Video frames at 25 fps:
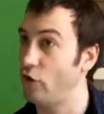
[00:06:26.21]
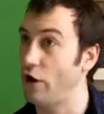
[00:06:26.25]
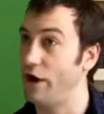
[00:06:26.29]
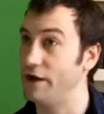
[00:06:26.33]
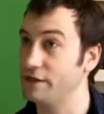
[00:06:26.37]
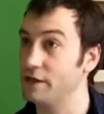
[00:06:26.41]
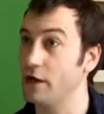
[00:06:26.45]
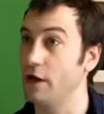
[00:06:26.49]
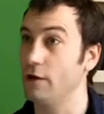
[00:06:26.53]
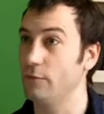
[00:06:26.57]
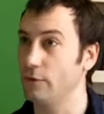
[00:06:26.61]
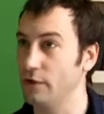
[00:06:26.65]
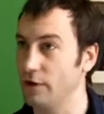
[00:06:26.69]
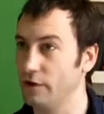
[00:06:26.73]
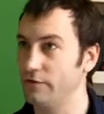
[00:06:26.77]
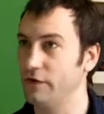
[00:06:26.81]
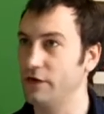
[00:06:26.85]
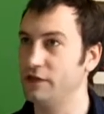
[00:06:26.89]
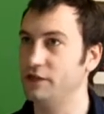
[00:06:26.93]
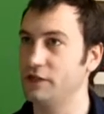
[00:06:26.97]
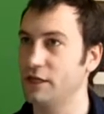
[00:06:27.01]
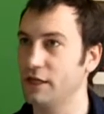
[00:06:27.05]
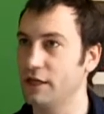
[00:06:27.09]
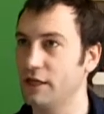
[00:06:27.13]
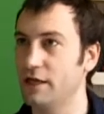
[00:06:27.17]
write up, when I
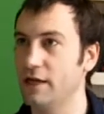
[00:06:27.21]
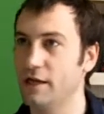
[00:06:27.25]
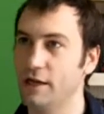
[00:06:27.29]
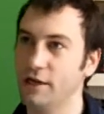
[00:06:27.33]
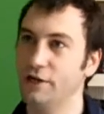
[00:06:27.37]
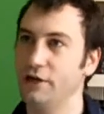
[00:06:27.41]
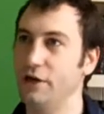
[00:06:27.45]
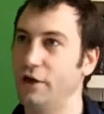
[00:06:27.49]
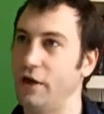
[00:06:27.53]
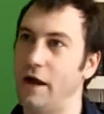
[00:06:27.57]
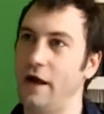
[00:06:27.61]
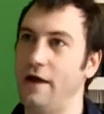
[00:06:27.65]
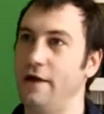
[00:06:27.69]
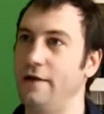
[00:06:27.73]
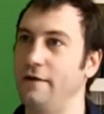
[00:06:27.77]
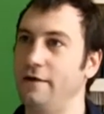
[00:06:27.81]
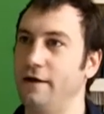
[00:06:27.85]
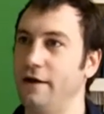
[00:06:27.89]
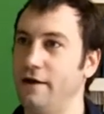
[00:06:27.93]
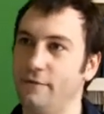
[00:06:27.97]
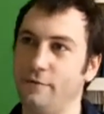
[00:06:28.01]
eventually, you know, I,